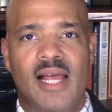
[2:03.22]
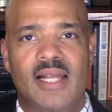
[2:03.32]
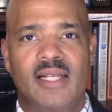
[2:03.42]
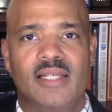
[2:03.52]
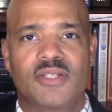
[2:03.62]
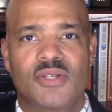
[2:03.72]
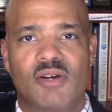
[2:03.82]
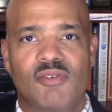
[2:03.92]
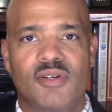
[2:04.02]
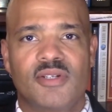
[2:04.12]
and the
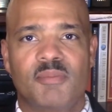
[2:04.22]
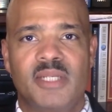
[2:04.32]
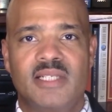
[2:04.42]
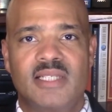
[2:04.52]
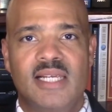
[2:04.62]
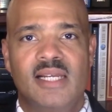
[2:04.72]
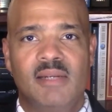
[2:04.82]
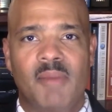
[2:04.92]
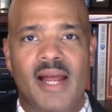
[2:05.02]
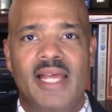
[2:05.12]
server to be
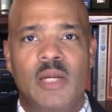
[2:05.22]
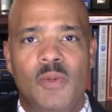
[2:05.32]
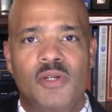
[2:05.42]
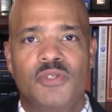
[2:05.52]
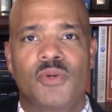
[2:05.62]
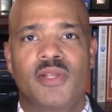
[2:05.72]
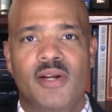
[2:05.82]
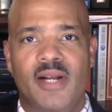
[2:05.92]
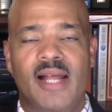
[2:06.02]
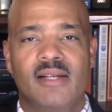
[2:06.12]
seen by anyone who's on the
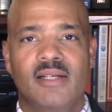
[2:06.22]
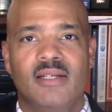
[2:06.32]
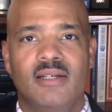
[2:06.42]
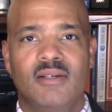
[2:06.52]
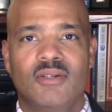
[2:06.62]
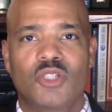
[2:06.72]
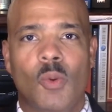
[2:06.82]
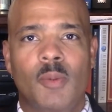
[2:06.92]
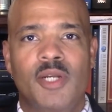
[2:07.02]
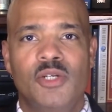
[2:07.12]
internet. So
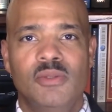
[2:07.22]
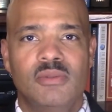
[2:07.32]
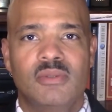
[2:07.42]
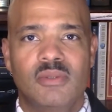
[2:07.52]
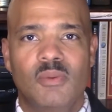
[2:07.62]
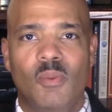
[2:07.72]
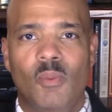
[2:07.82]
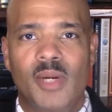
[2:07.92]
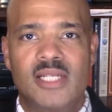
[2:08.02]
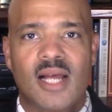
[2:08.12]
what do?
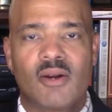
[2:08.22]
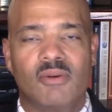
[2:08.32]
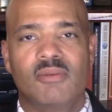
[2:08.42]
We tunnel.